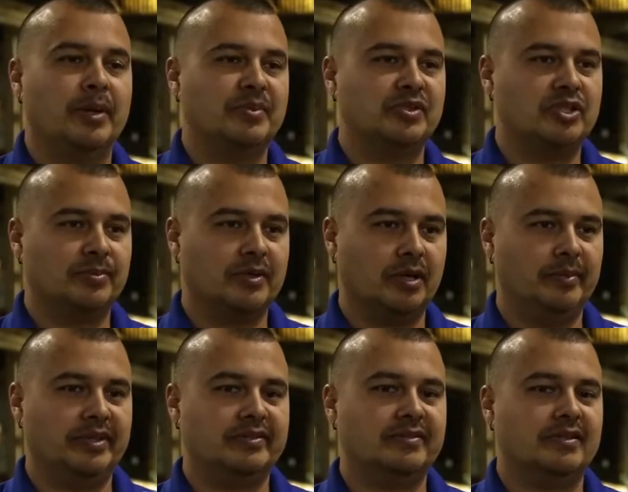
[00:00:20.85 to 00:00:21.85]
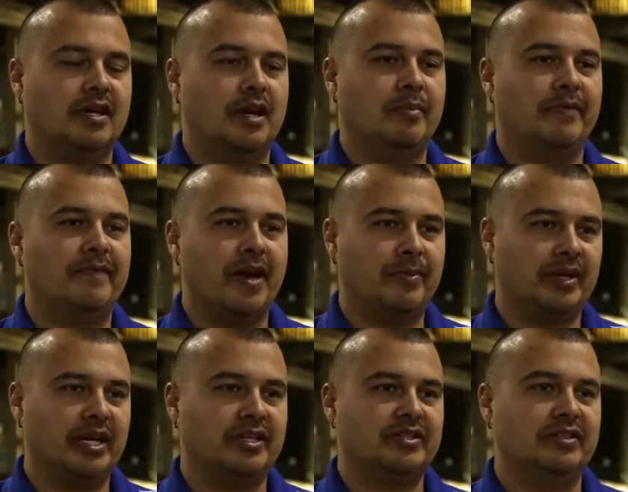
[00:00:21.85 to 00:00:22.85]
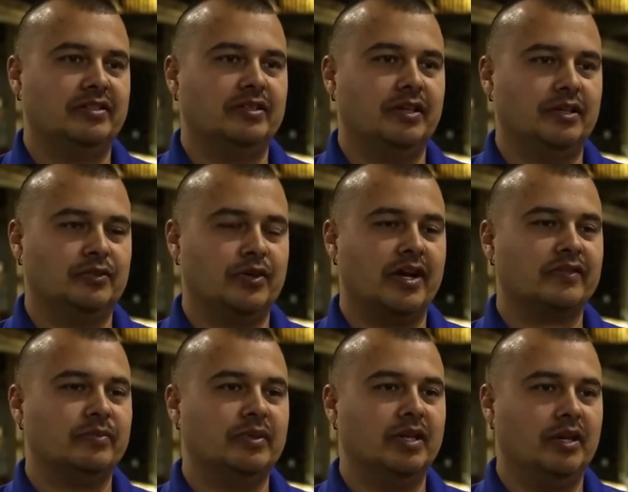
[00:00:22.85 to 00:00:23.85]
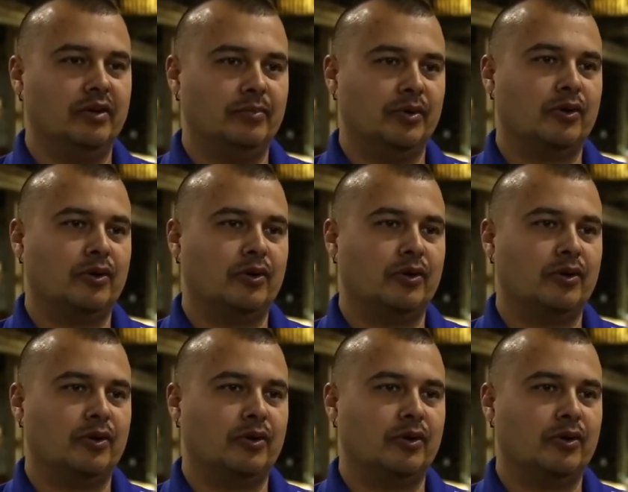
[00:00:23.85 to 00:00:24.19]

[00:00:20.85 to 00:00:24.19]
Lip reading: name is Jim Cummings. I'm a fabrication draftsman here at